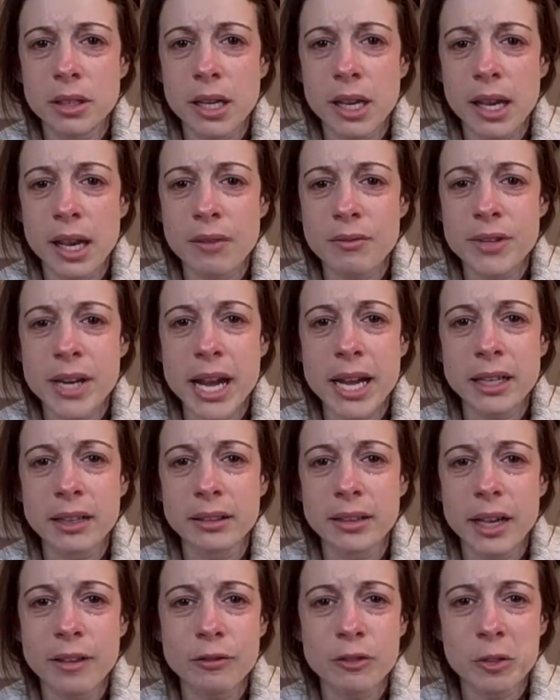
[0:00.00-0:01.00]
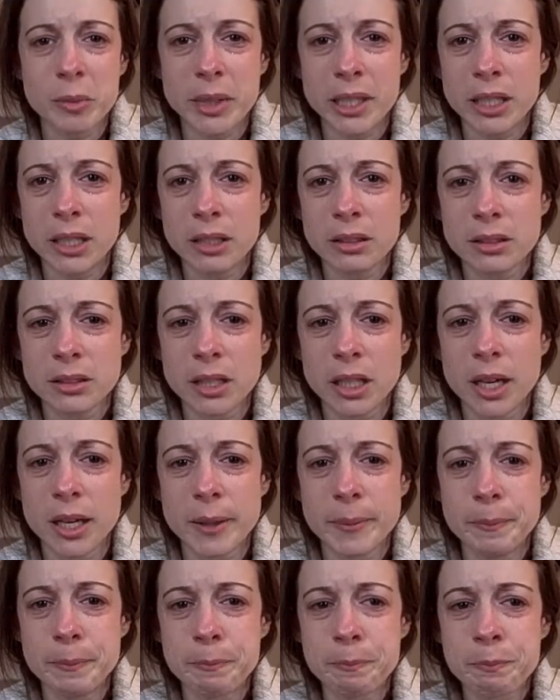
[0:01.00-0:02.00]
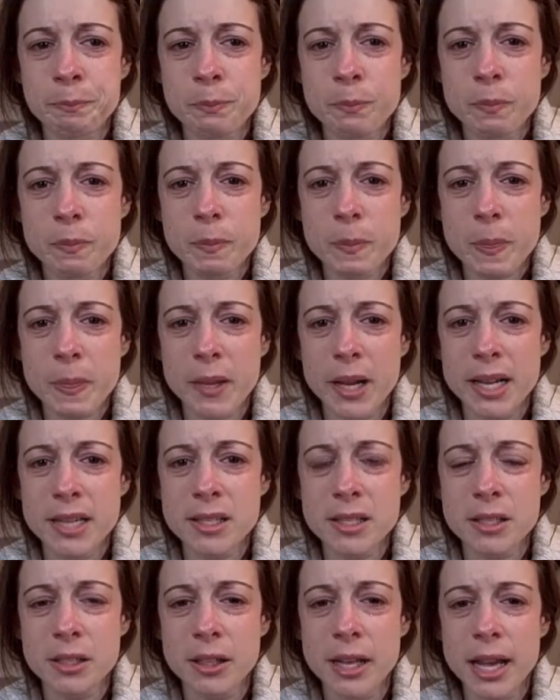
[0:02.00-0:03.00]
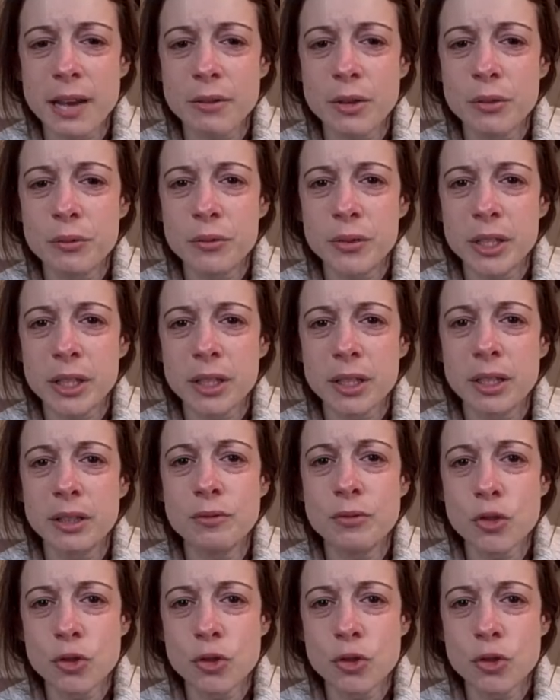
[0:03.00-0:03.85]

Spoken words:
have not left me. I still have a feeling of